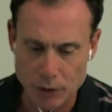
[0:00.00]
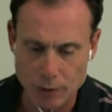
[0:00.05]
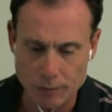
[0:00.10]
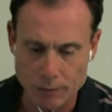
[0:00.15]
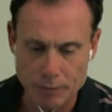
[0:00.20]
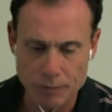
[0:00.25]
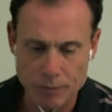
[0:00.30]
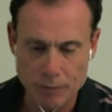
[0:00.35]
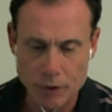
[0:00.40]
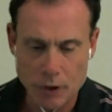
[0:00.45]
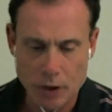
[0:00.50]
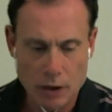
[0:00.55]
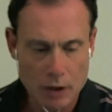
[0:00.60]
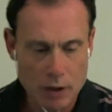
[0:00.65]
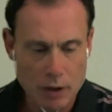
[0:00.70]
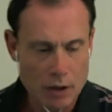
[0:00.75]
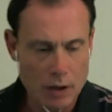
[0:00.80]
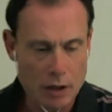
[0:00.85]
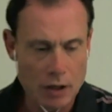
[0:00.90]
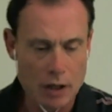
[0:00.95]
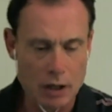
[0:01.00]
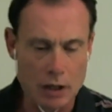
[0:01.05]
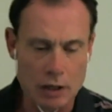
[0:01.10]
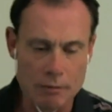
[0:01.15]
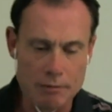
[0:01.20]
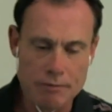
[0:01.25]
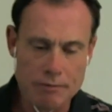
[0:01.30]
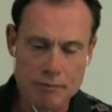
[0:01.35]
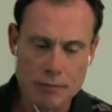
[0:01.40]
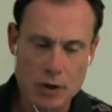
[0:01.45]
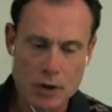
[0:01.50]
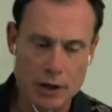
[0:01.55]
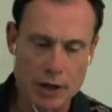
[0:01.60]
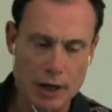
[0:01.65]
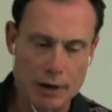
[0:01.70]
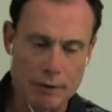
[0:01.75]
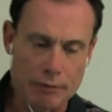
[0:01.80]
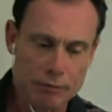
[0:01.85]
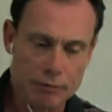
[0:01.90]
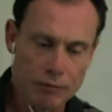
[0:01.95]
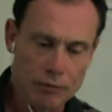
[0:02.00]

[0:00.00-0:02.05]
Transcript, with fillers: the mm-hmm. show. Yeah. Um, okay.